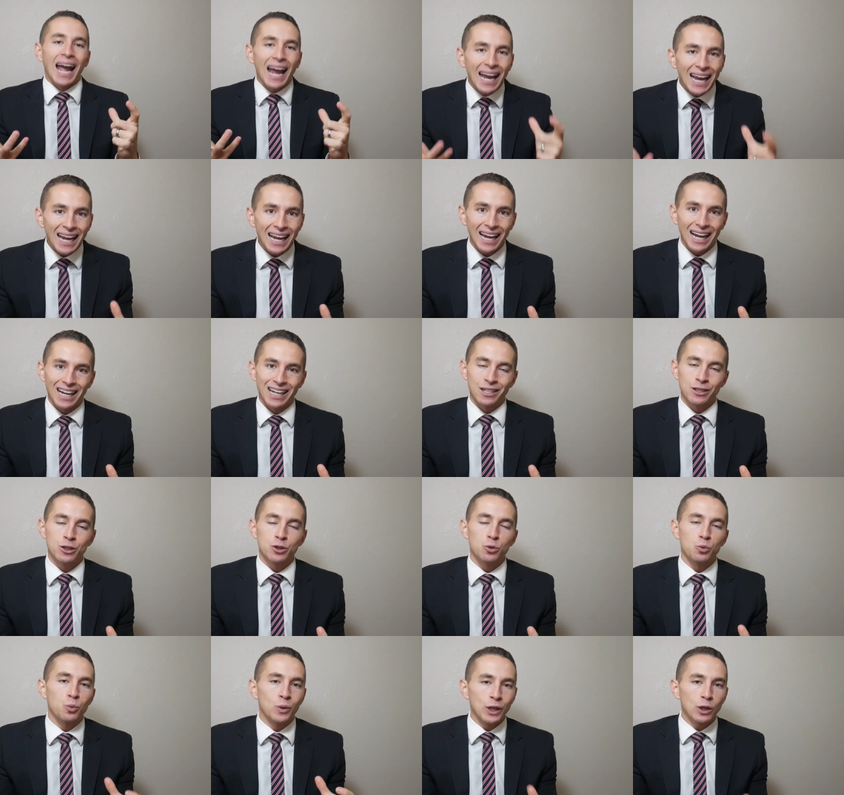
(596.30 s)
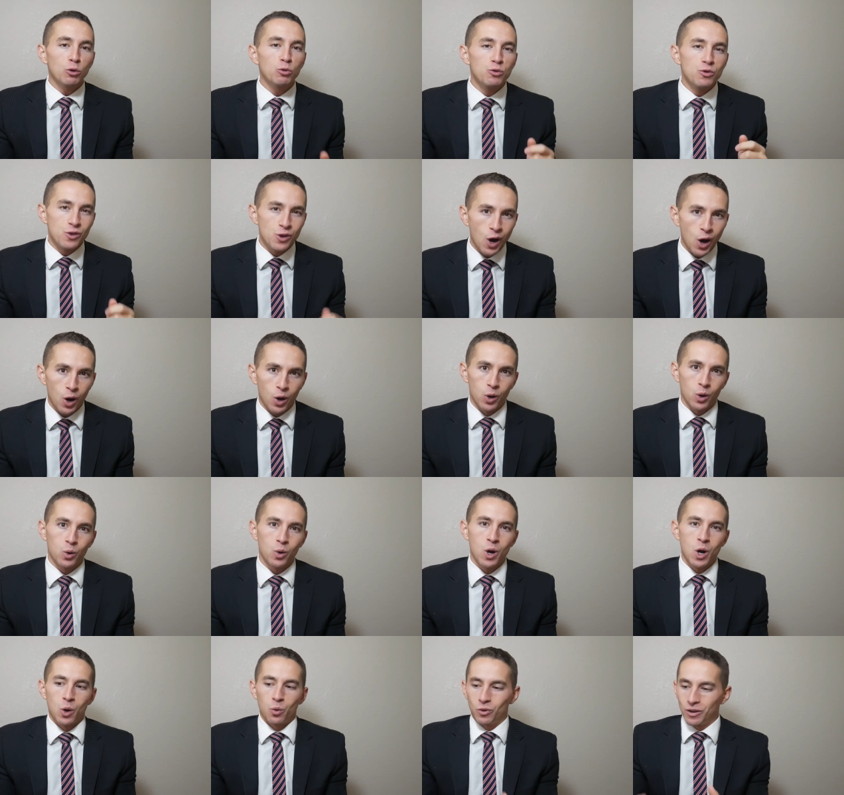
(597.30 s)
And we don't know